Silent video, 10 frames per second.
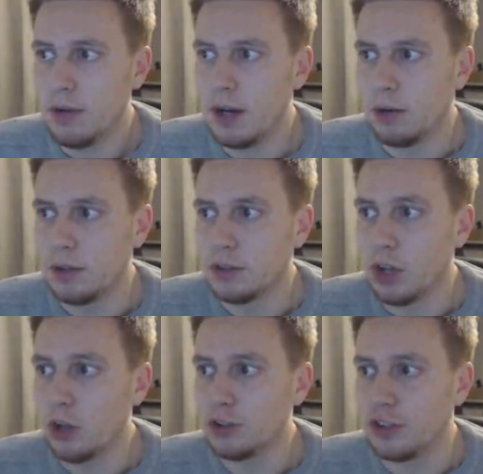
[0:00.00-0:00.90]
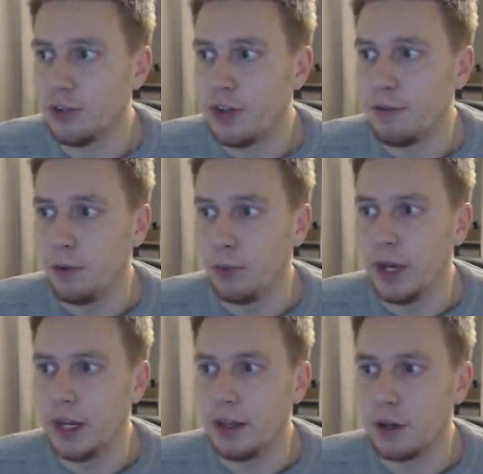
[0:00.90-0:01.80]
Well, it's Alonso's effort
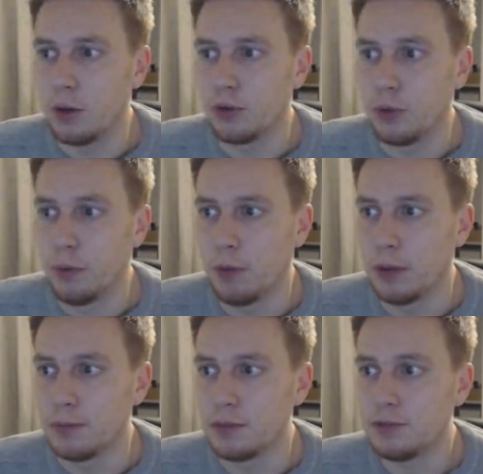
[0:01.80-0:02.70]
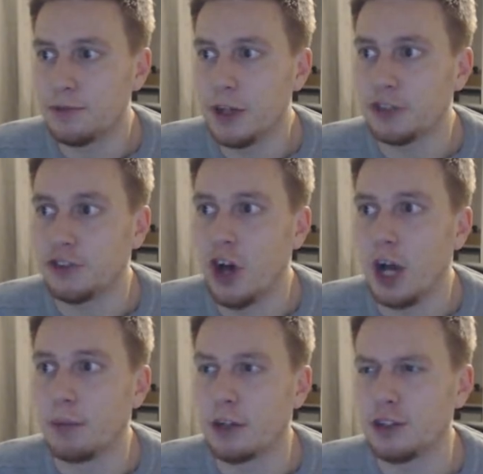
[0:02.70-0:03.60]
really that caused the problems. First
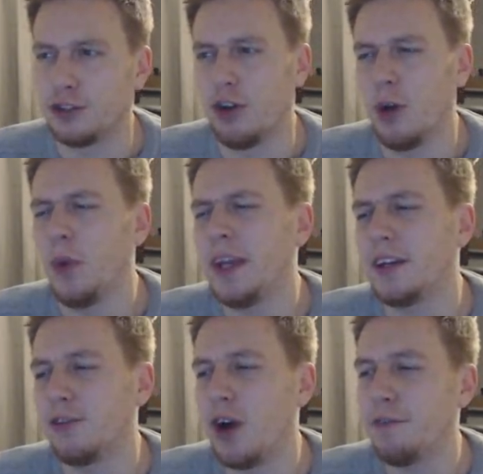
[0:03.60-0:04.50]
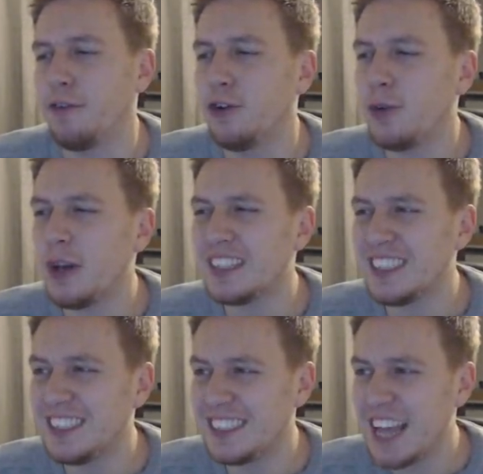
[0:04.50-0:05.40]
time, good strike, weaker right foot as well. That's
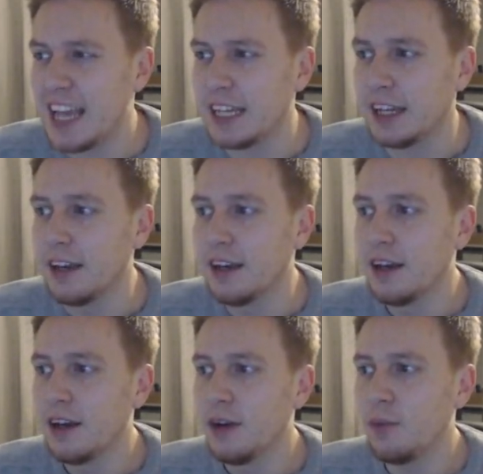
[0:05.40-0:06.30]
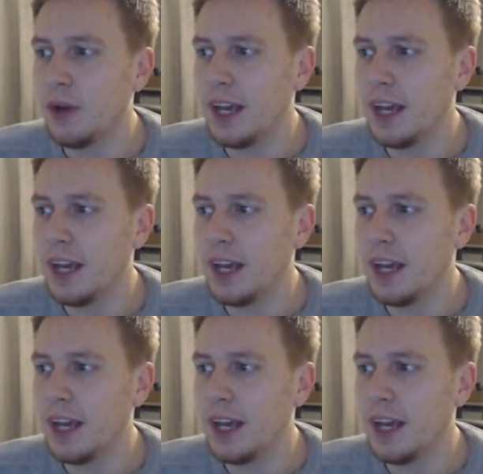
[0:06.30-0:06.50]
insane. And